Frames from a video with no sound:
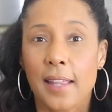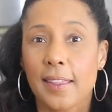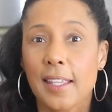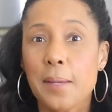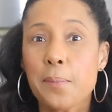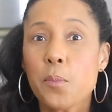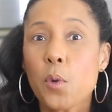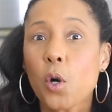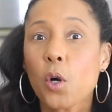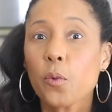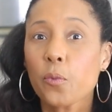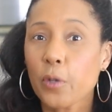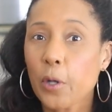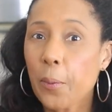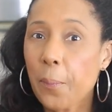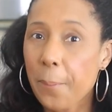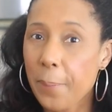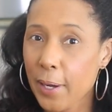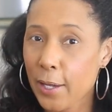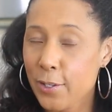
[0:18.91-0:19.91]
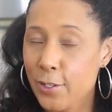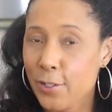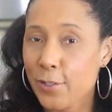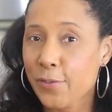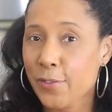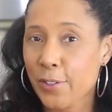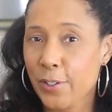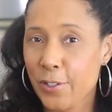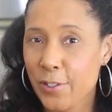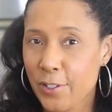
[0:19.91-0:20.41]
The more robust
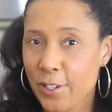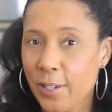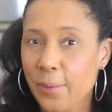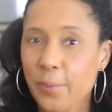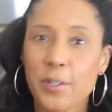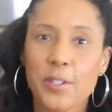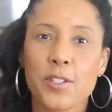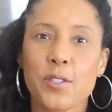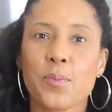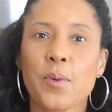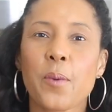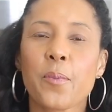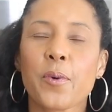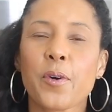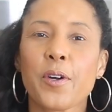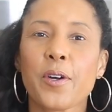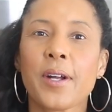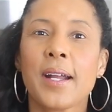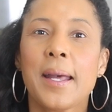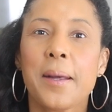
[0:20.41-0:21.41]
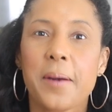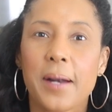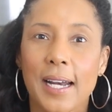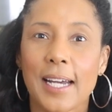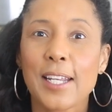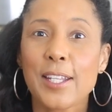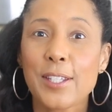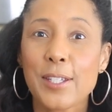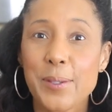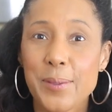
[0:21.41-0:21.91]
version, which is what we're
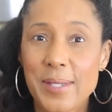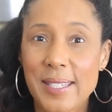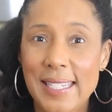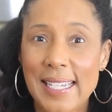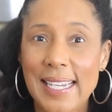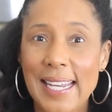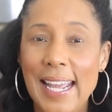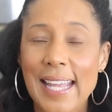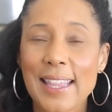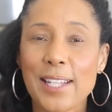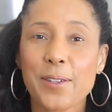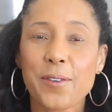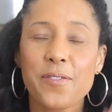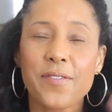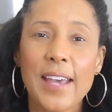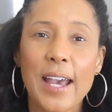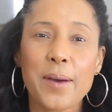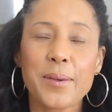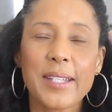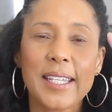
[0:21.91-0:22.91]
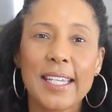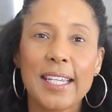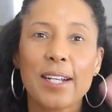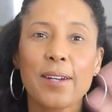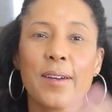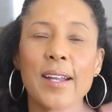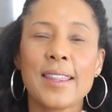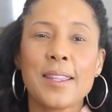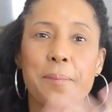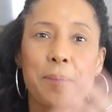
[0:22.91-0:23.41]
gonna use today, that are found
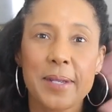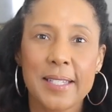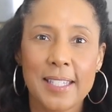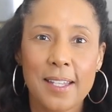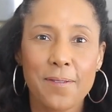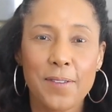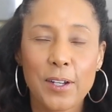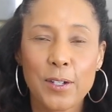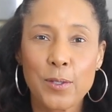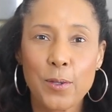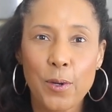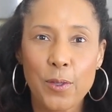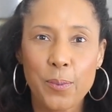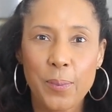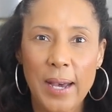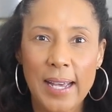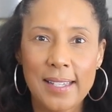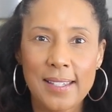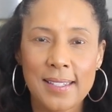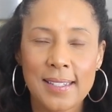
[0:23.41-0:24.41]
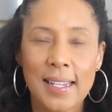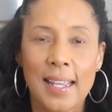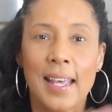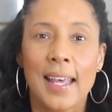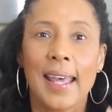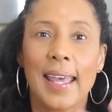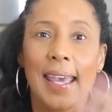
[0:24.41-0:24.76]
here in the Pacific Northwest